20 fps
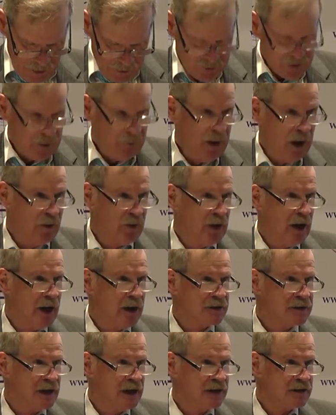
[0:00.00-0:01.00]
somehow the
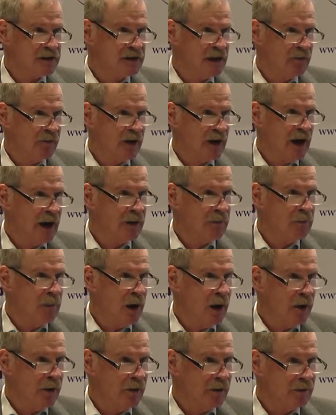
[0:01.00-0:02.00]
United States has never gotten
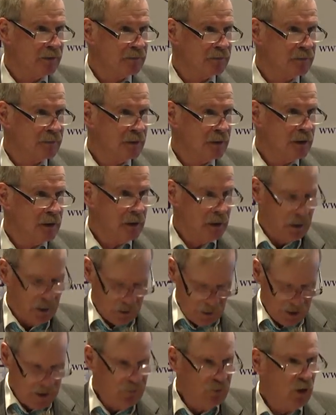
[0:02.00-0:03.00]
modern.
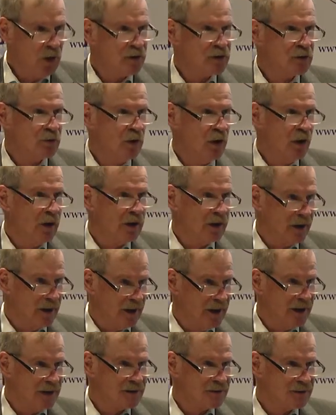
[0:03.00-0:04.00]
Even Australia
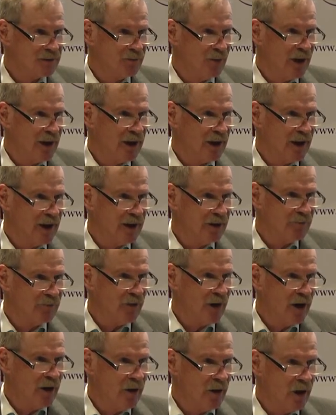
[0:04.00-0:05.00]
has regulated
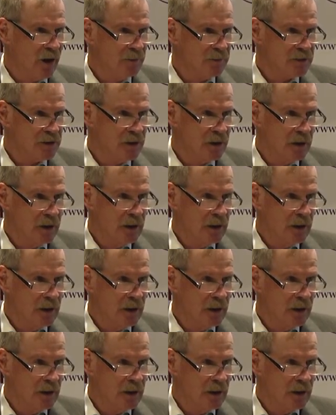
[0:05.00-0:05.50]
firearms.